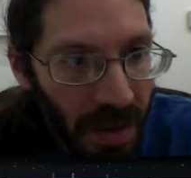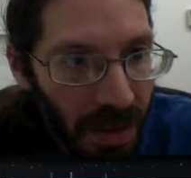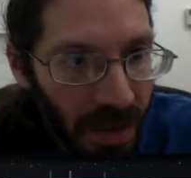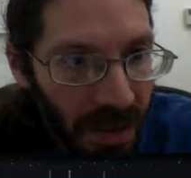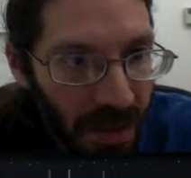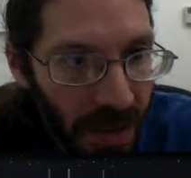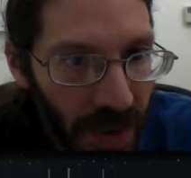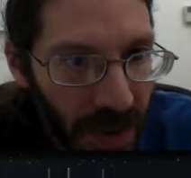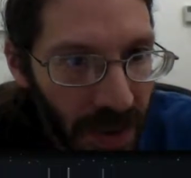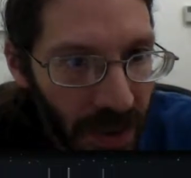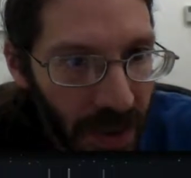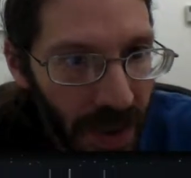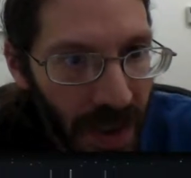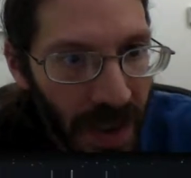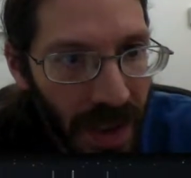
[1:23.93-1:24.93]

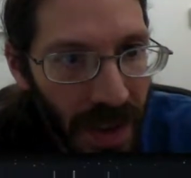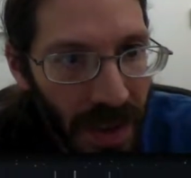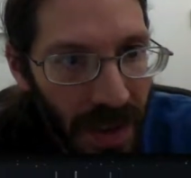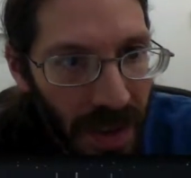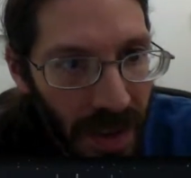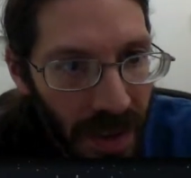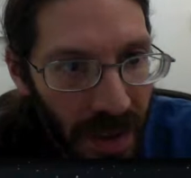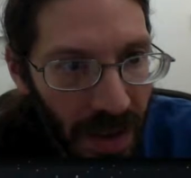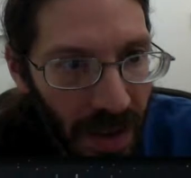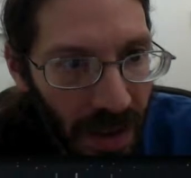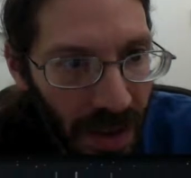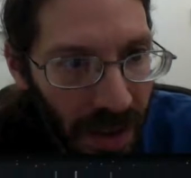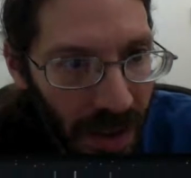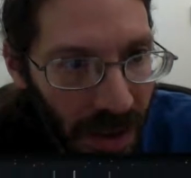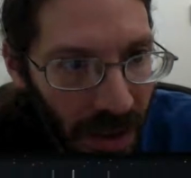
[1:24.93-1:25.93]
visually
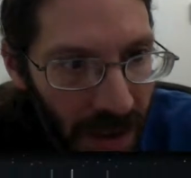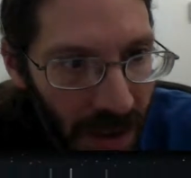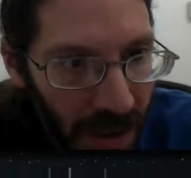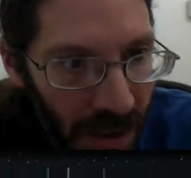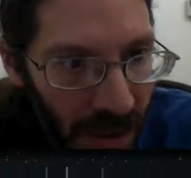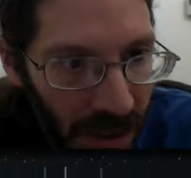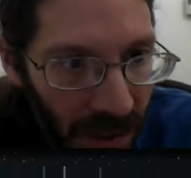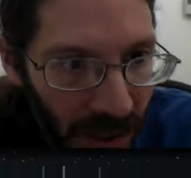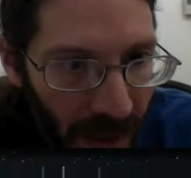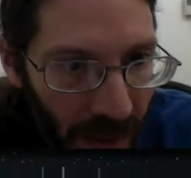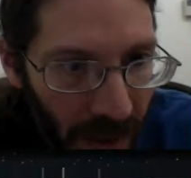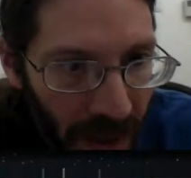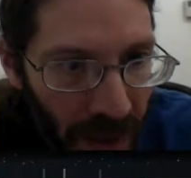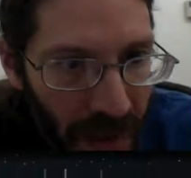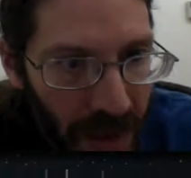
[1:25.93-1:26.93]
look and
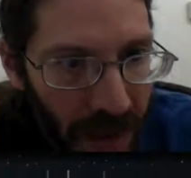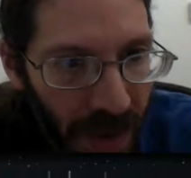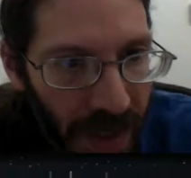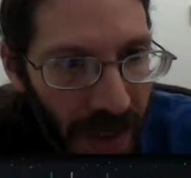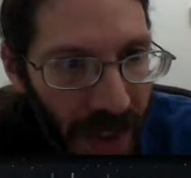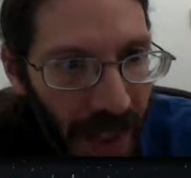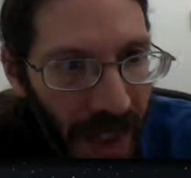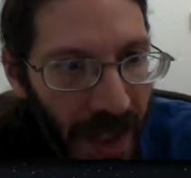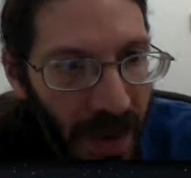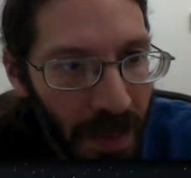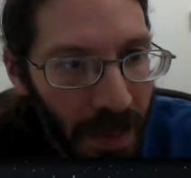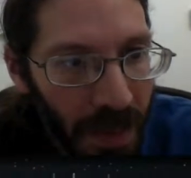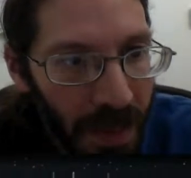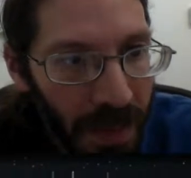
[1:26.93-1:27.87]
make sure I got them.